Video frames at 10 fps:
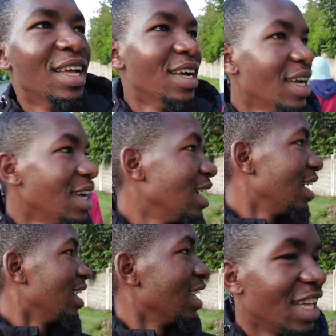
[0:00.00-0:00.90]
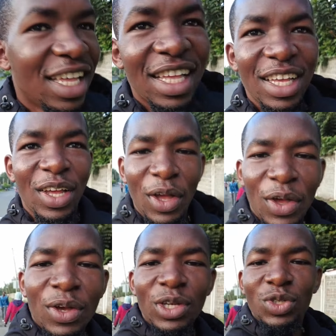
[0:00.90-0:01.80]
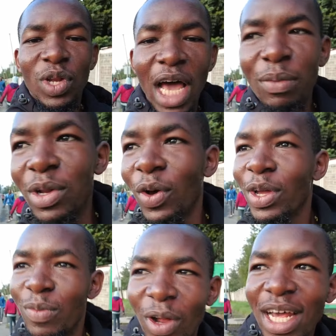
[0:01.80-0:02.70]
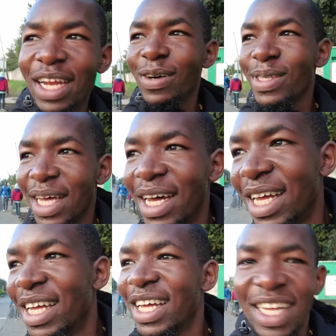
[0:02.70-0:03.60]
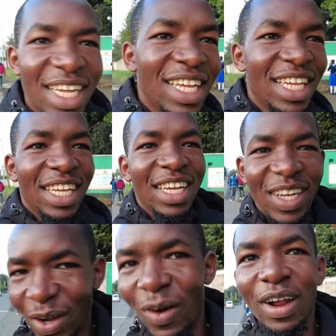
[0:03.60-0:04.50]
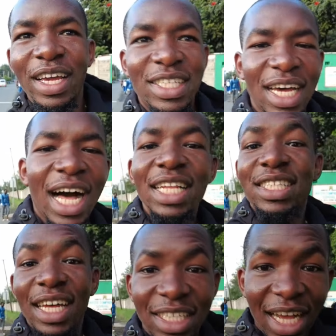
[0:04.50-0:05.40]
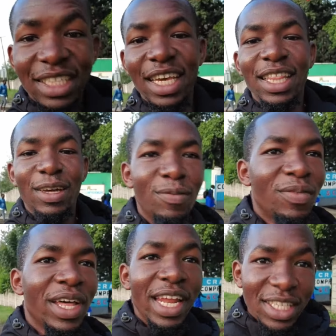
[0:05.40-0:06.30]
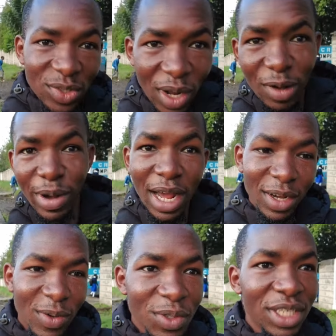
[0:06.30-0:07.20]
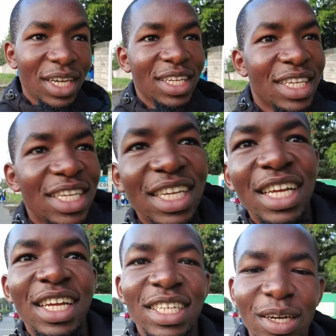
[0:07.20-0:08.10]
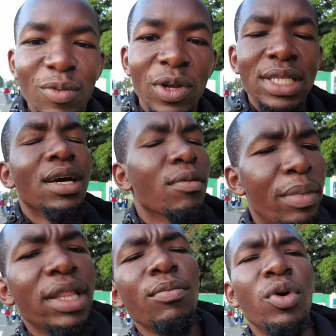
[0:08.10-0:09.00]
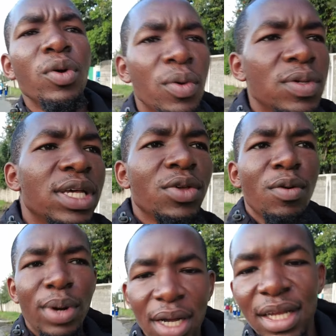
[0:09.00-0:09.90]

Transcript: Eh? Should I be knowing mbona anauza? Alright, I'll start asking them. The next one ambaye anakuja, nitamuuliza, by the mbona unauza nyumba?